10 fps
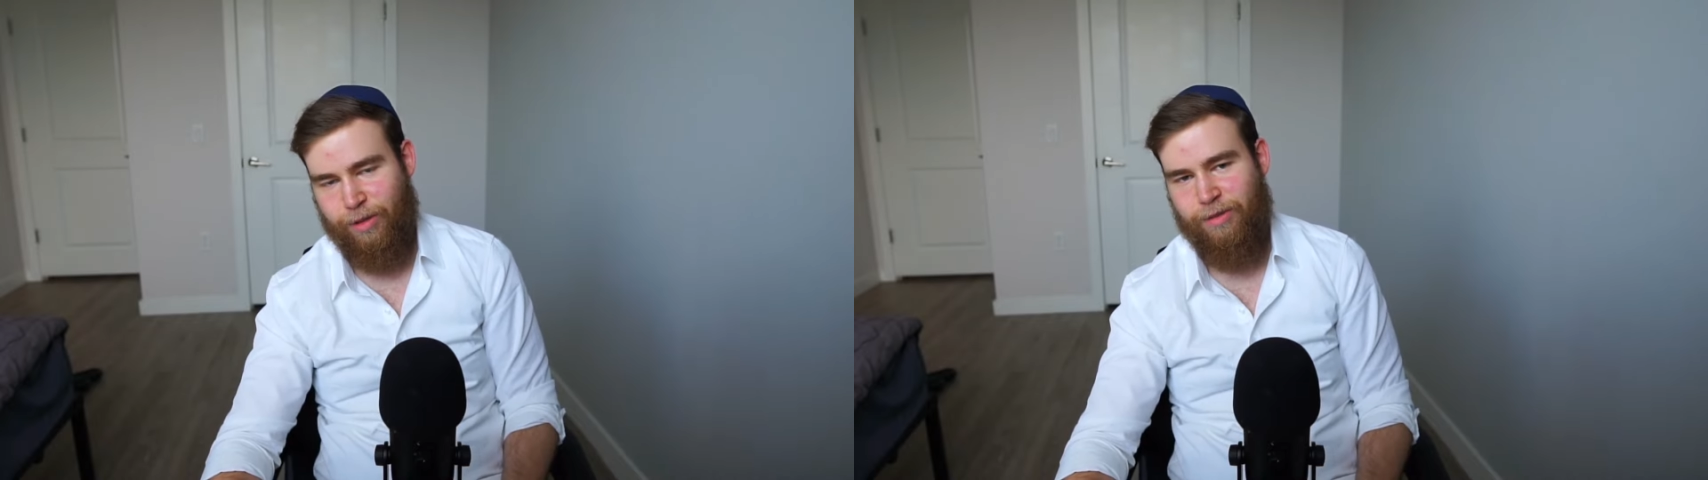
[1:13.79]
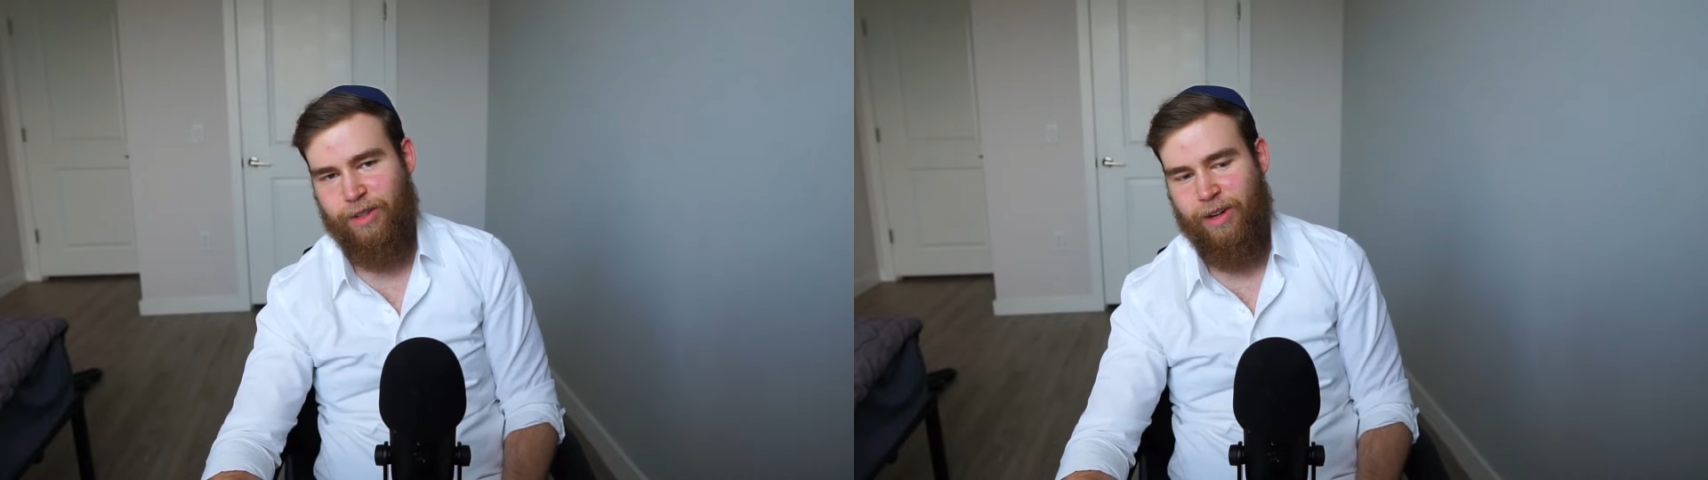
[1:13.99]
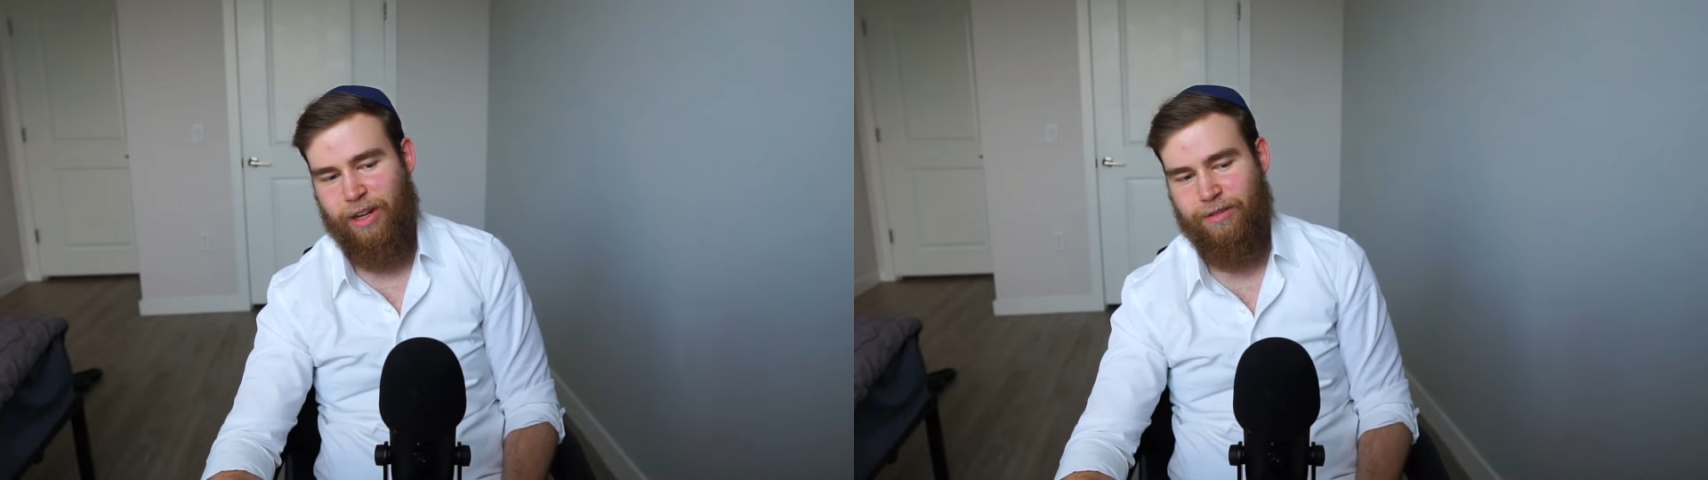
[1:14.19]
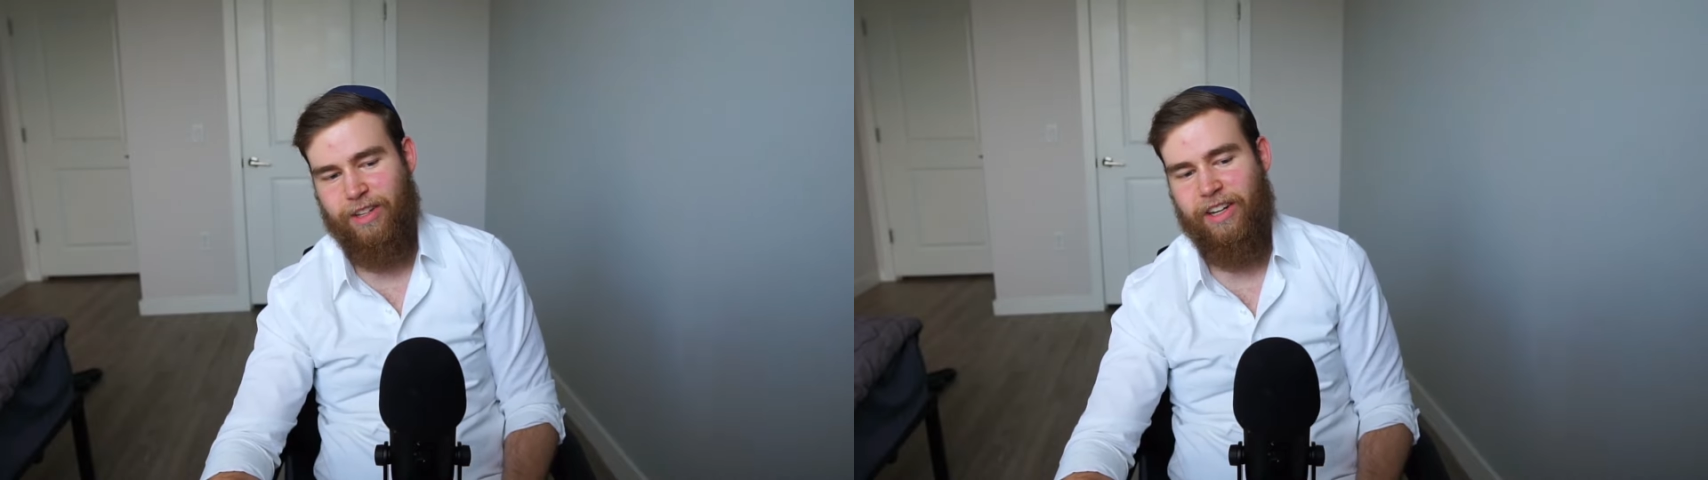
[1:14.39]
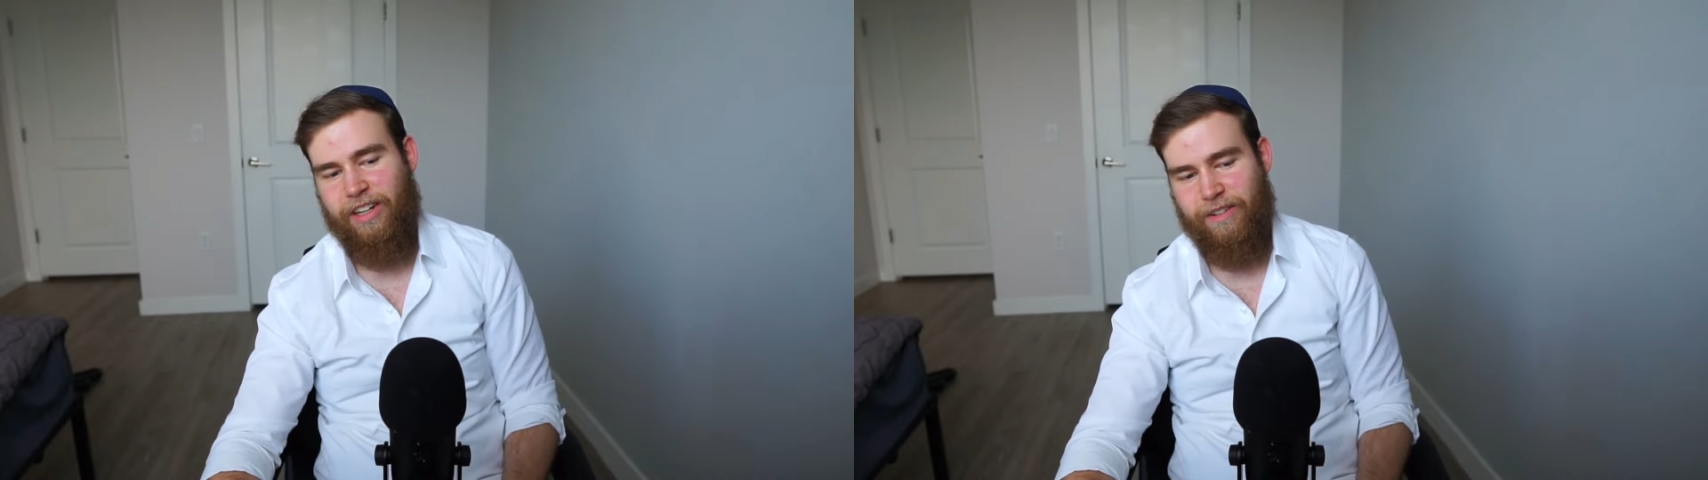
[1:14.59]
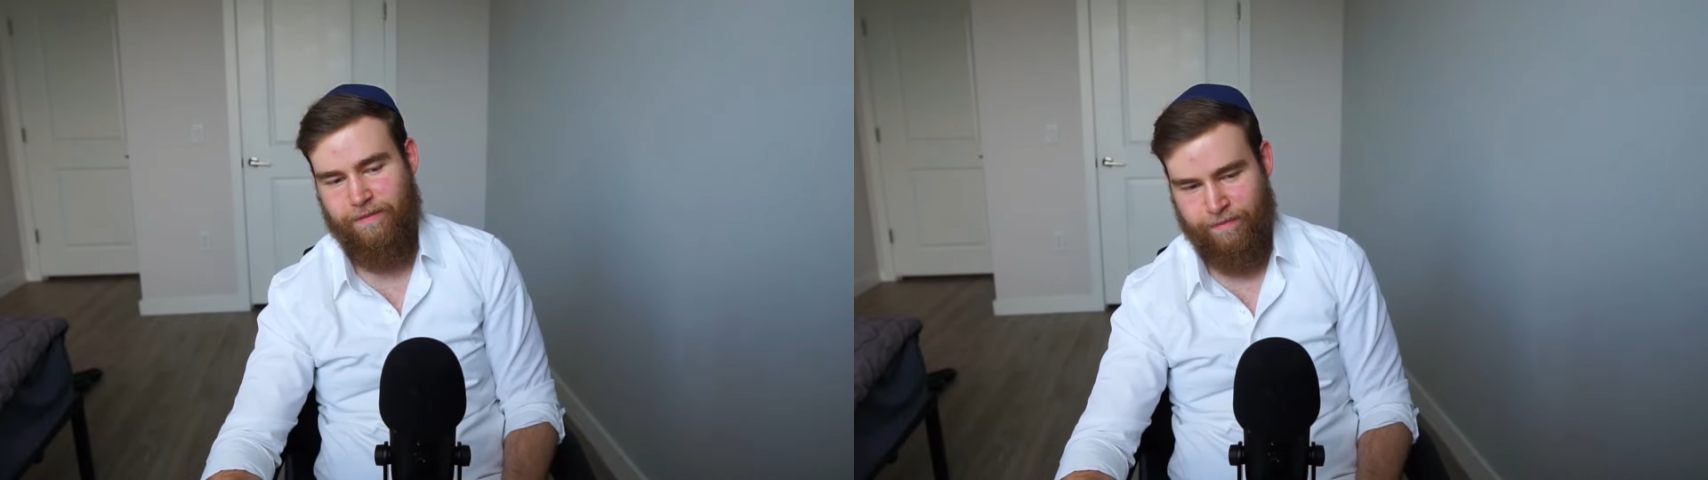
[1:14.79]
review out of ten.